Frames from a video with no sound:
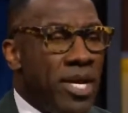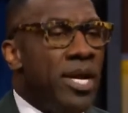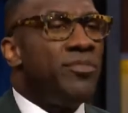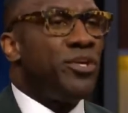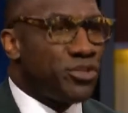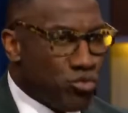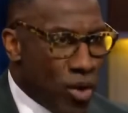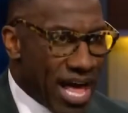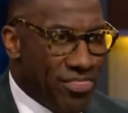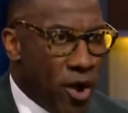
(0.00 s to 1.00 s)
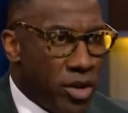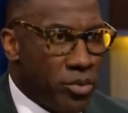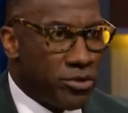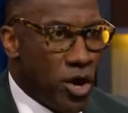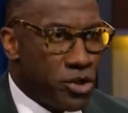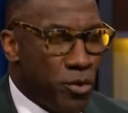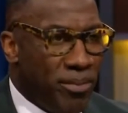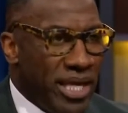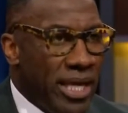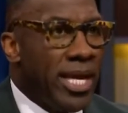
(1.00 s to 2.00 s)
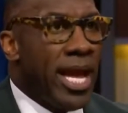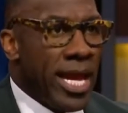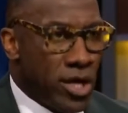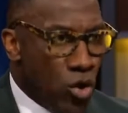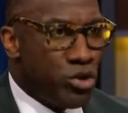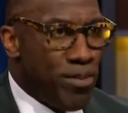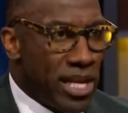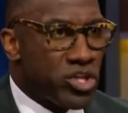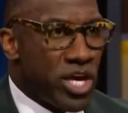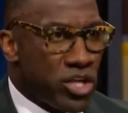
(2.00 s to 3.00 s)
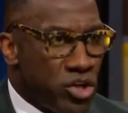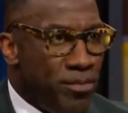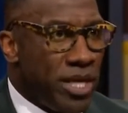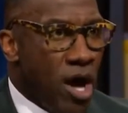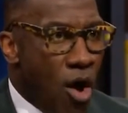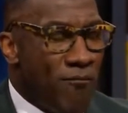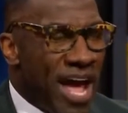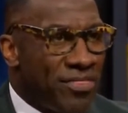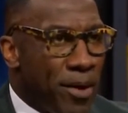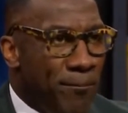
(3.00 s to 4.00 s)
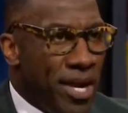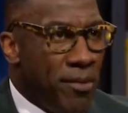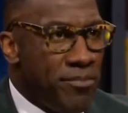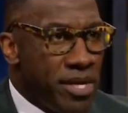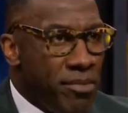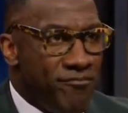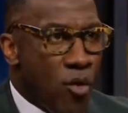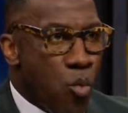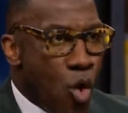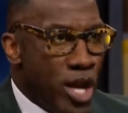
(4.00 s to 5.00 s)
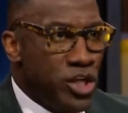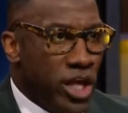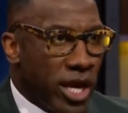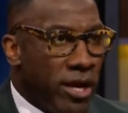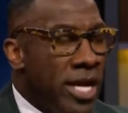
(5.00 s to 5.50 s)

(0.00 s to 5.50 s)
This is what I thought it was going to be, and Coach Belichick should be gone at the bare minimum for 1 year,